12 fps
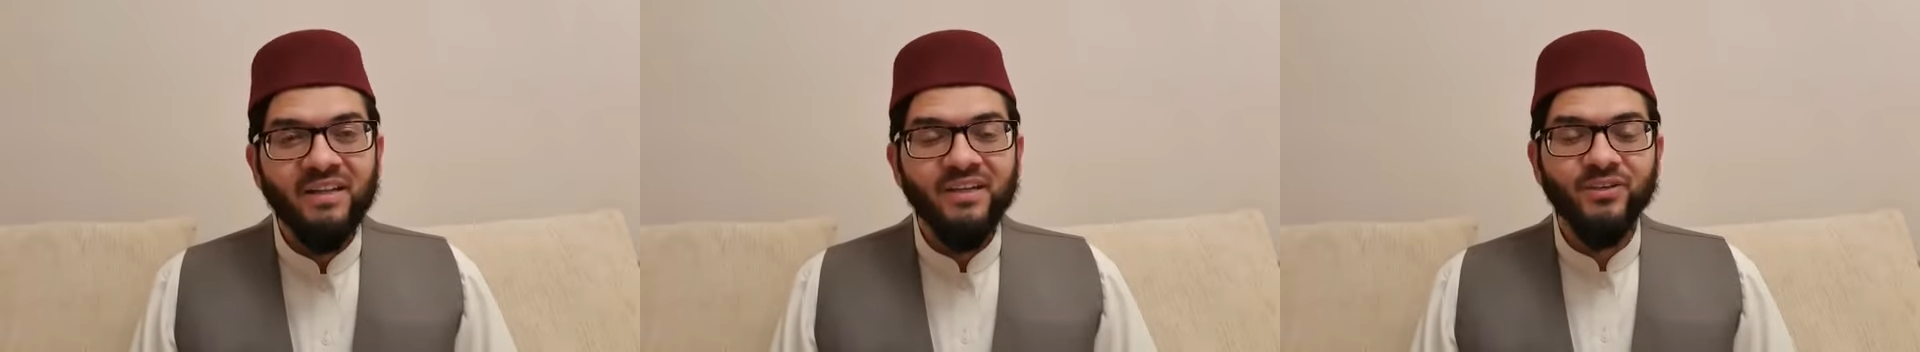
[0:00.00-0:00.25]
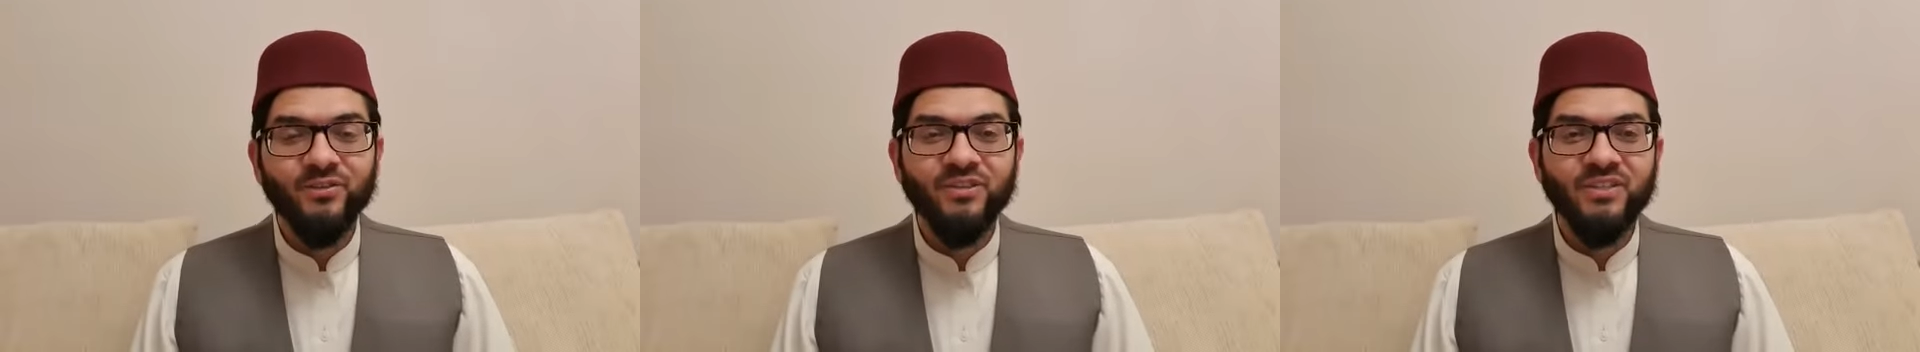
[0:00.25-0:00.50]

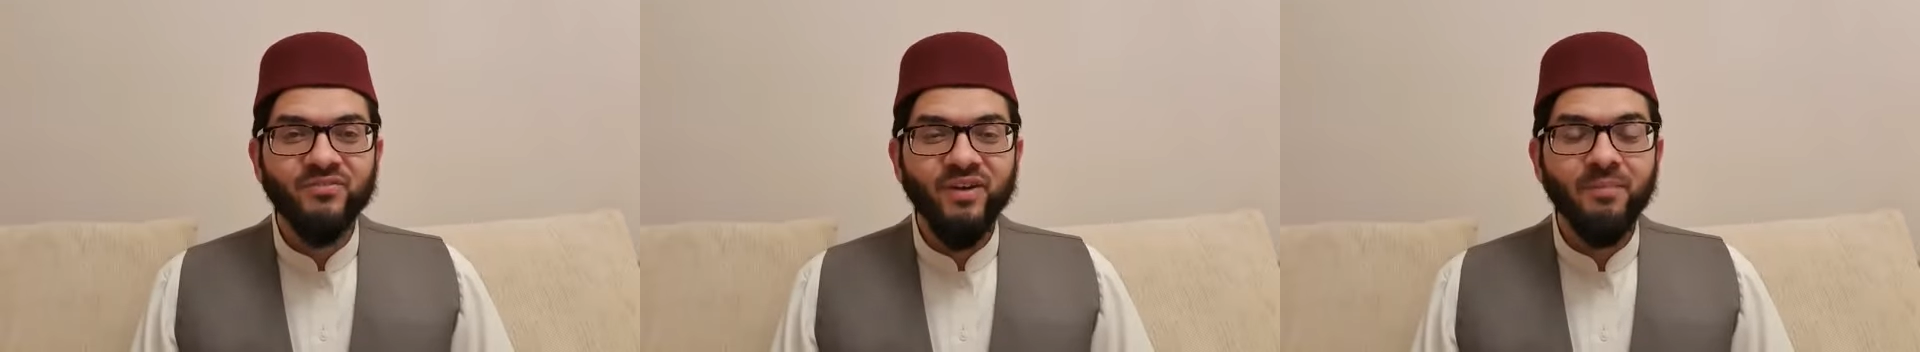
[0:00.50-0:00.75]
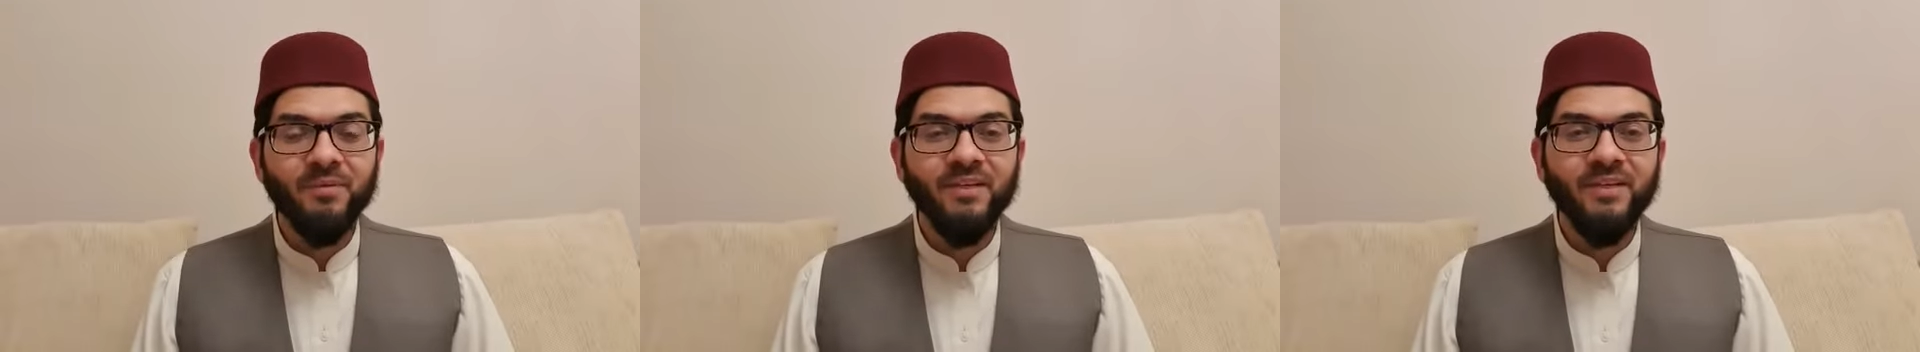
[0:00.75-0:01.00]
You know, this
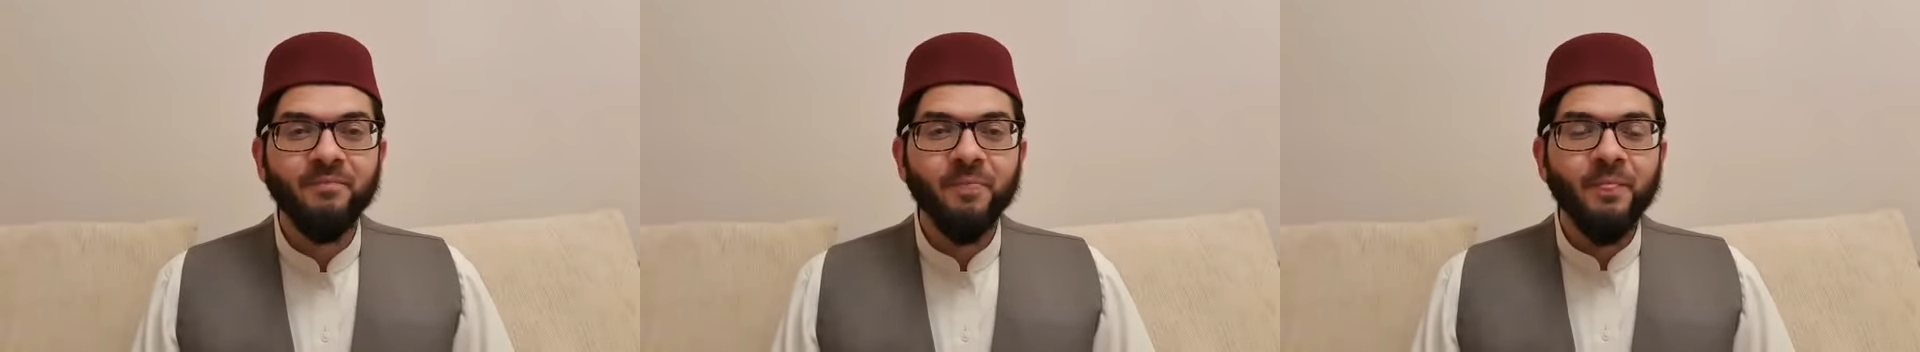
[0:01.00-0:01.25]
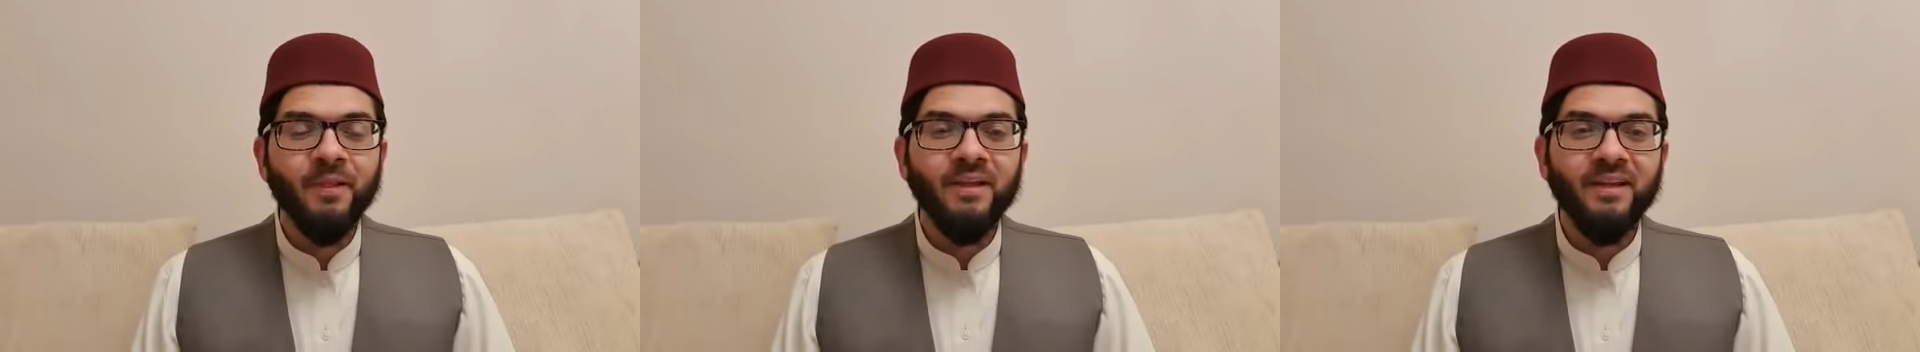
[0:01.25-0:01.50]
family
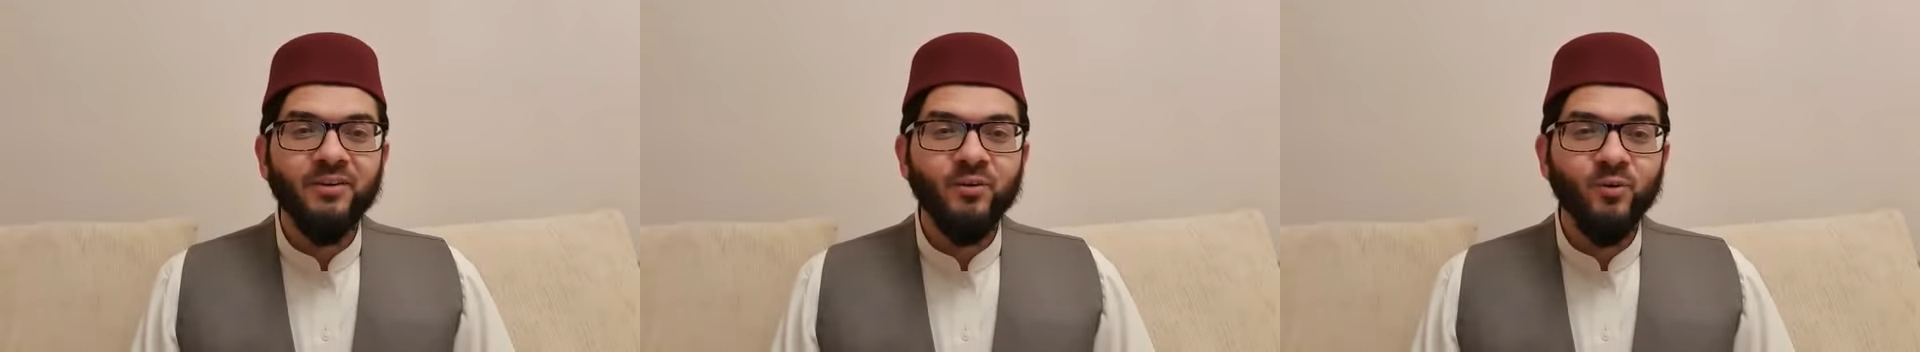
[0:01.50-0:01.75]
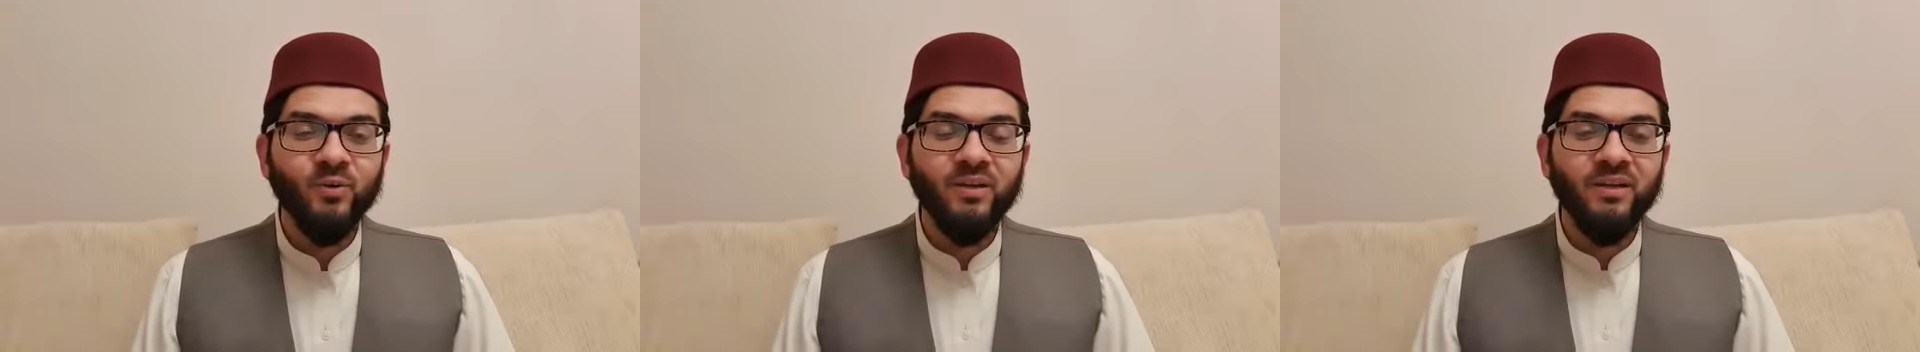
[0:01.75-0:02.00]

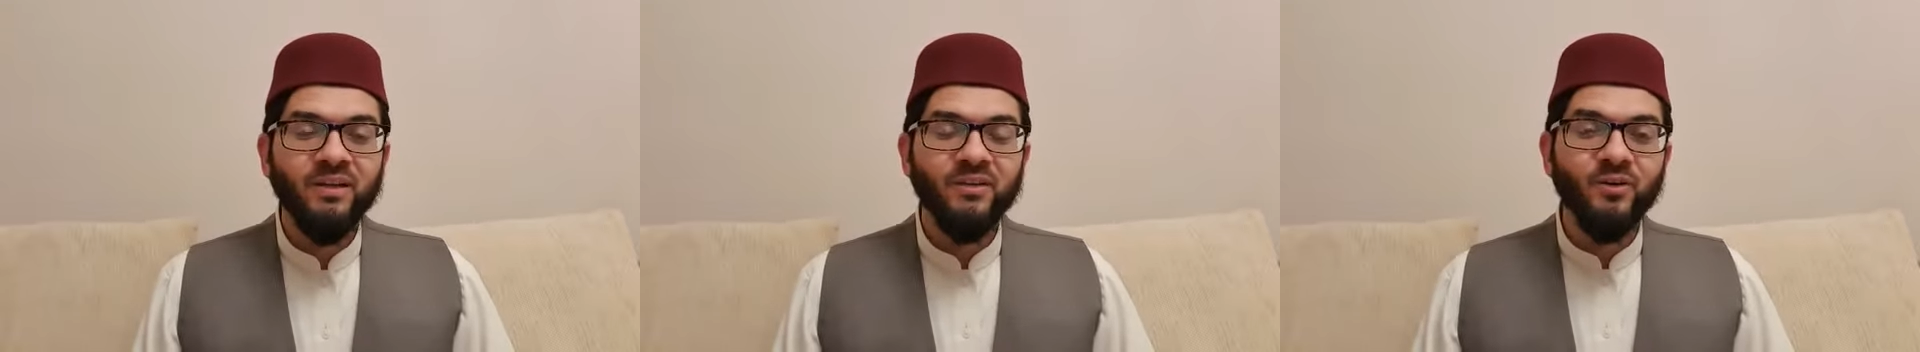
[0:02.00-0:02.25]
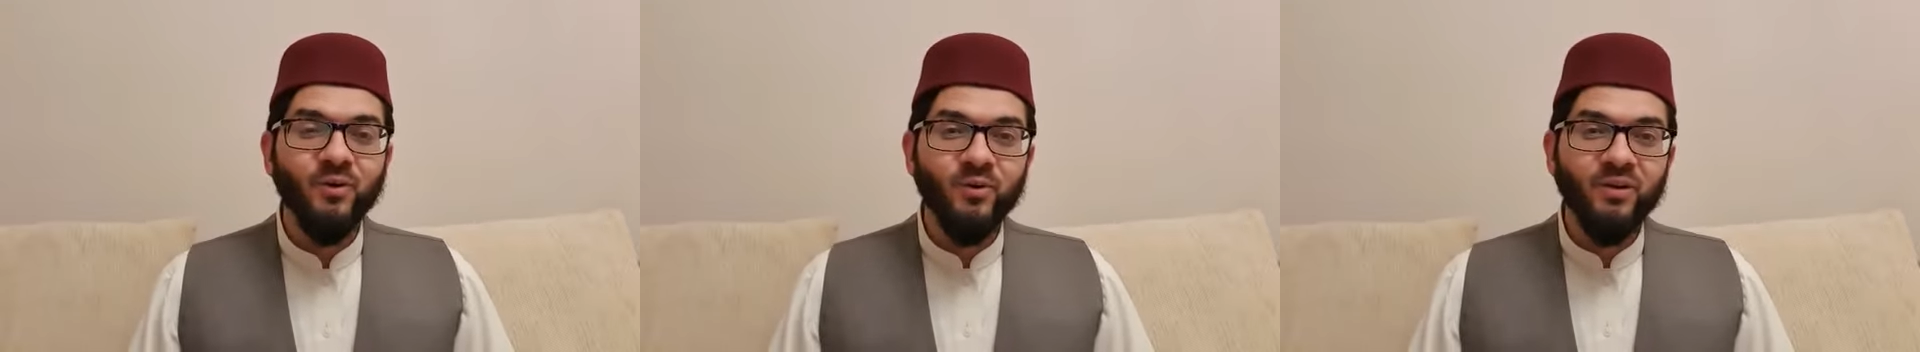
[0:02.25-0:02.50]

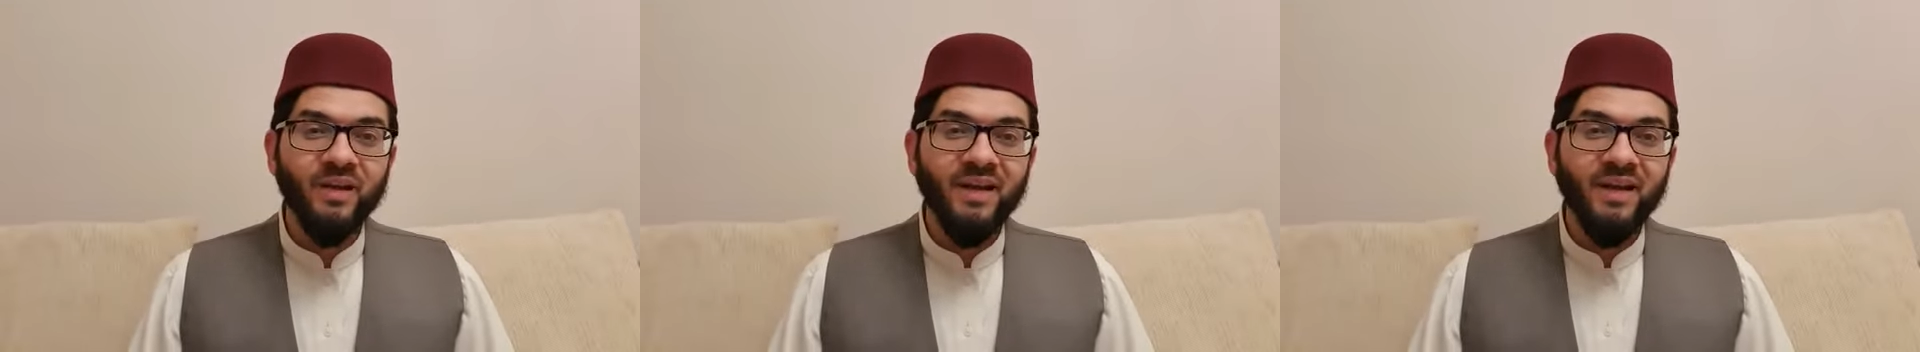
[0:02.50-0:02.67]
known